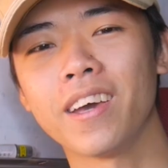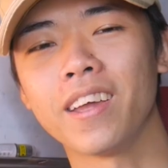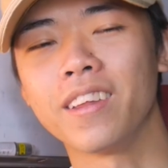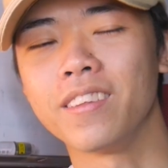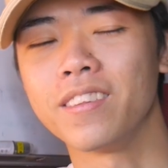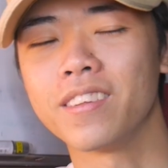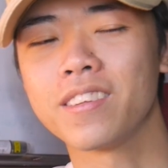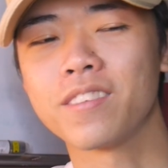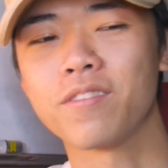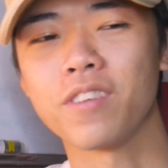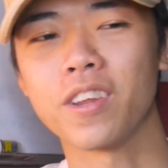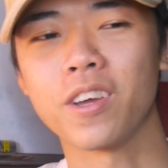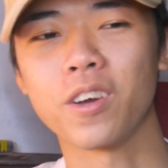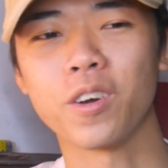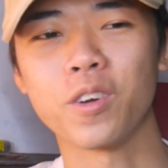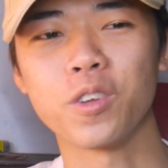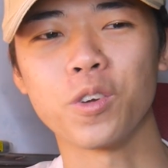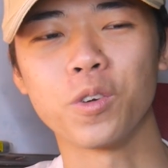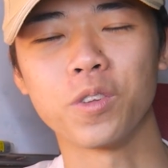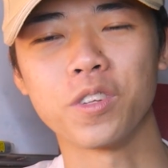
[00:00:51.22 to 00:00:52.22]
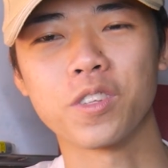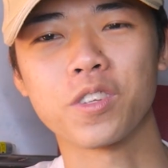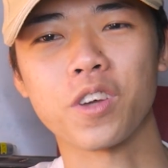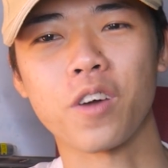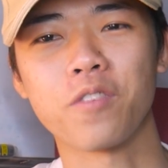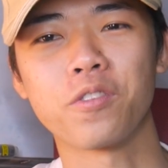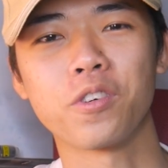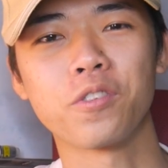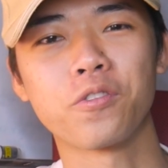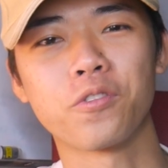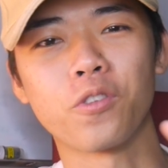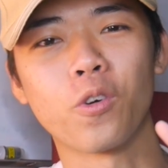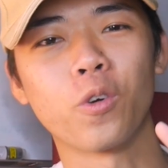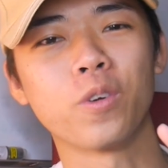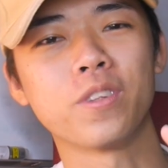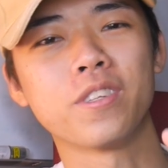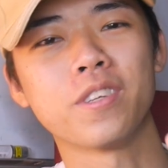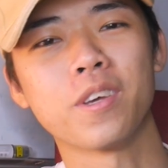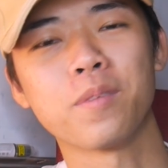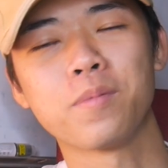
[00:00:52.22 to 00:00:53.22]
and in this video you'll discover
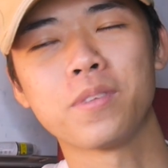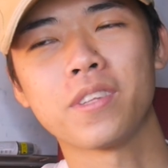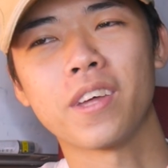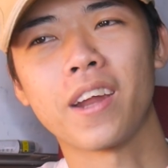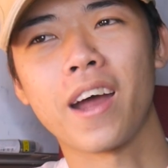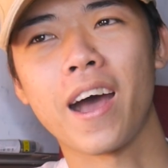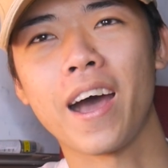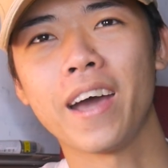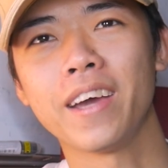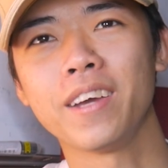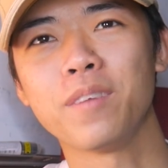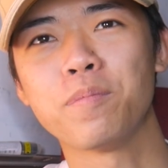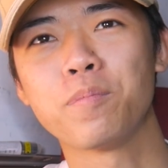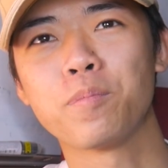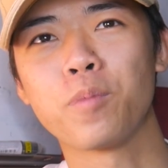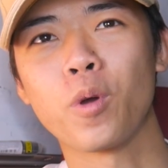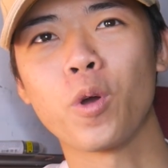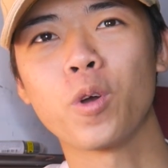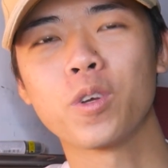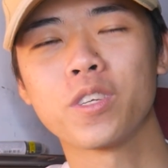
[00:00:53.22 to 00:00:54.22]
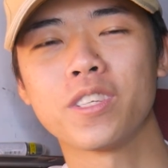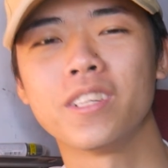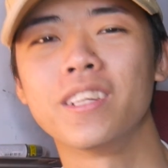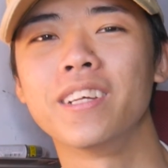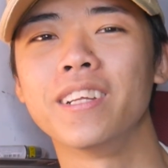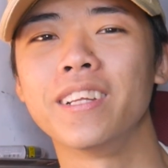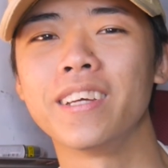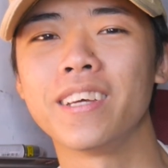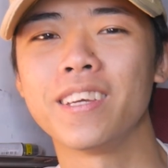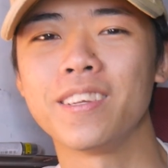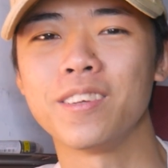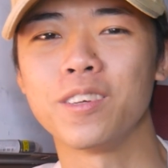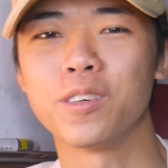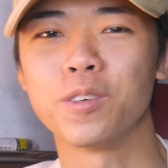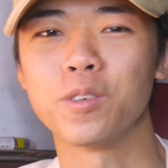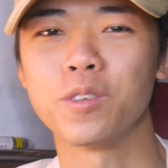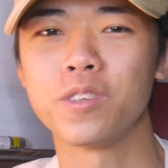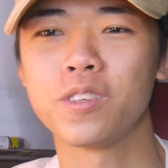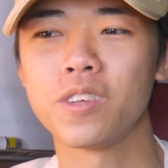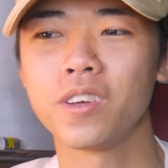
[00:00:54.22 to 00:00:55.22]
4 tips that I personally
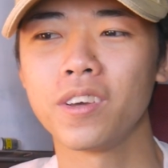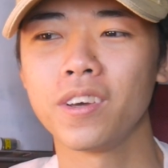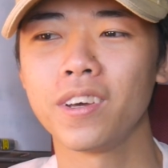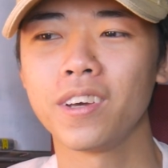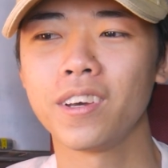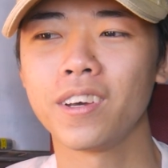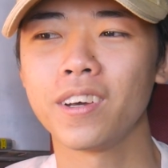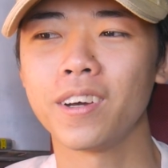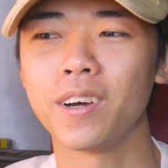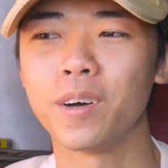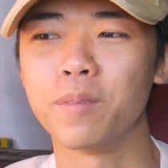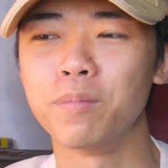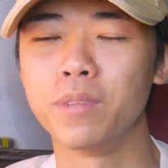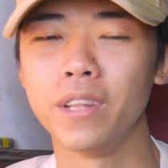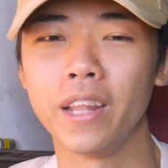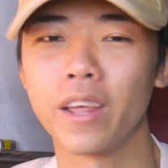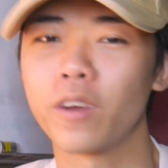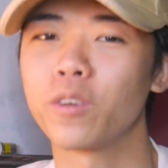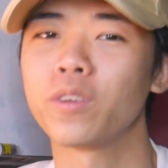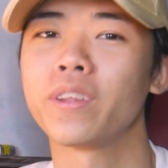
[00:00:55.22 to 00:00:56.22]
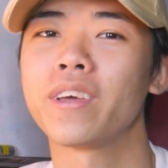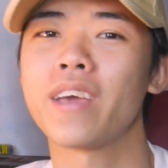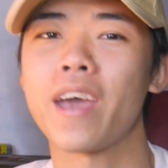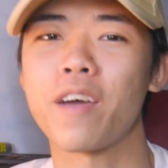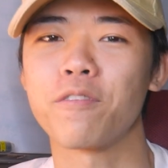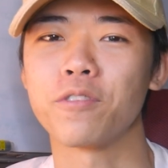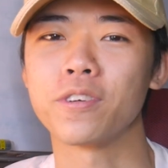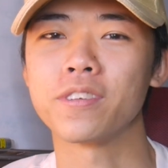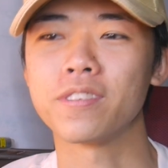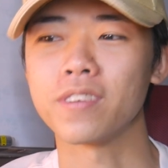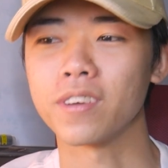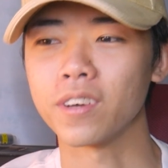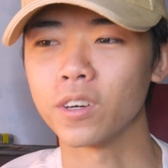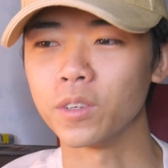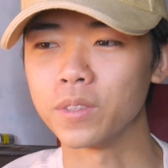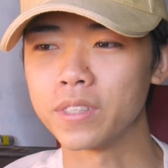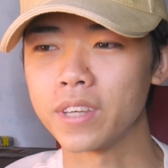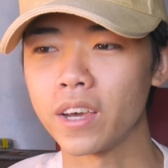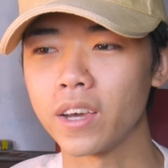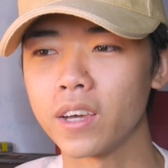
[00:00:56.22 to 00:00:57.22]
use literally every
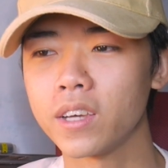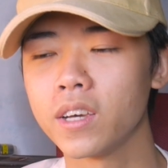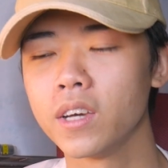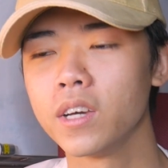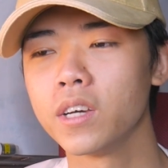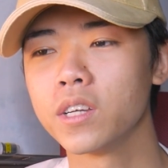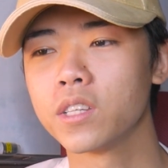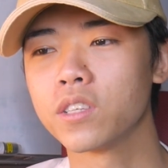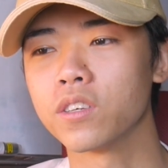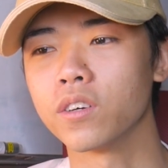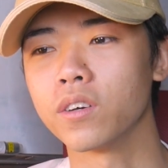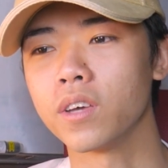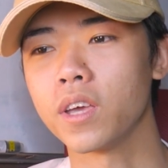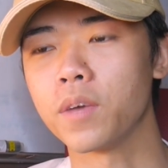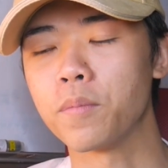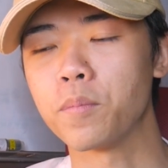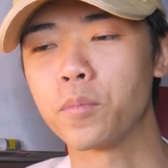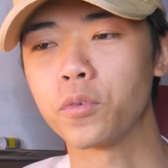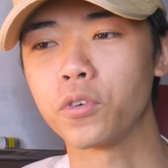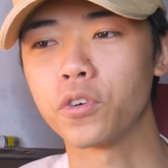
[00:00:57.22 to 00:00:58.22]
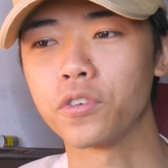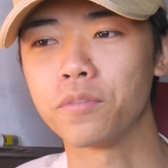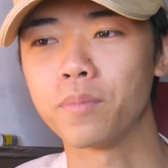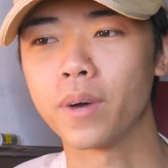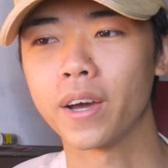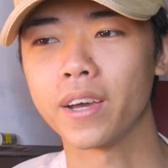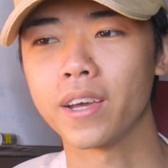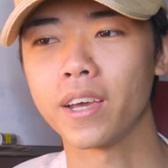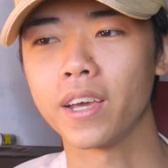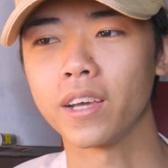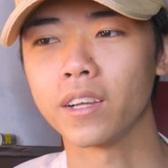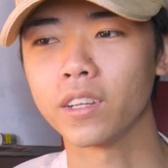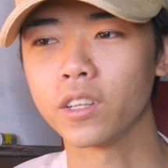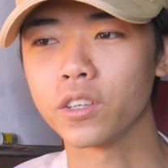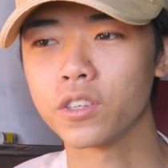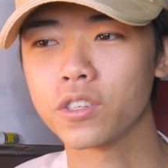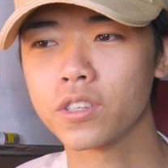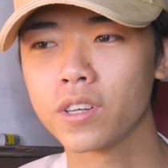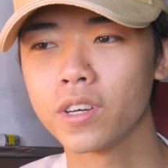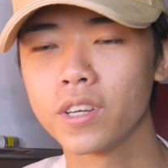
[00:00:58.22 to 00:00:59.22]
single day to improve my
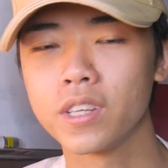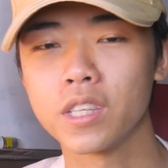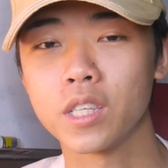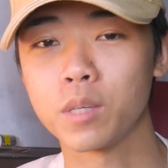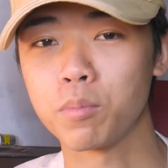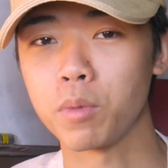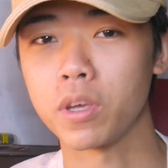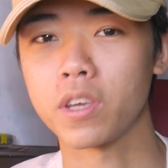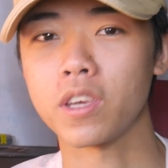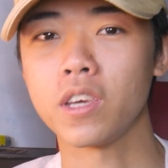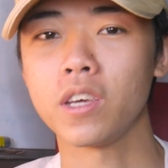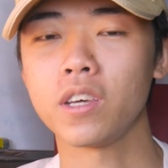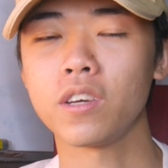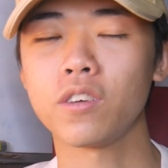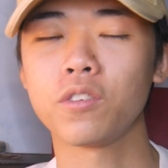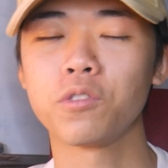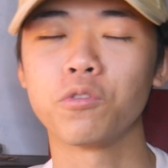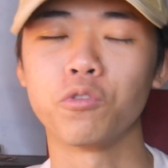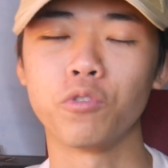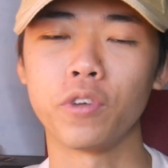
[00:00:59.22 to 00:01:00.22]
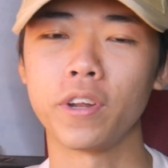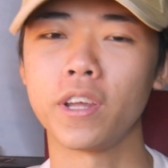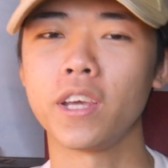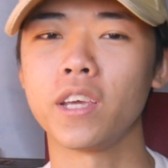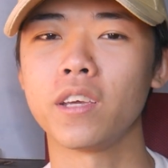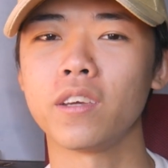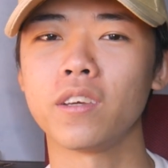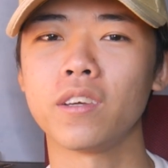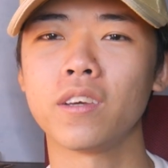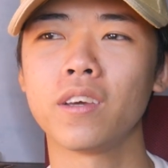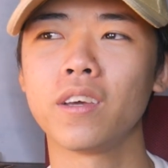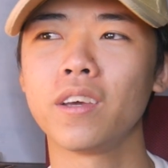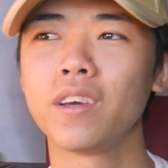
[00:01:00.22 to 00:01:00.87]
English speaking, reading,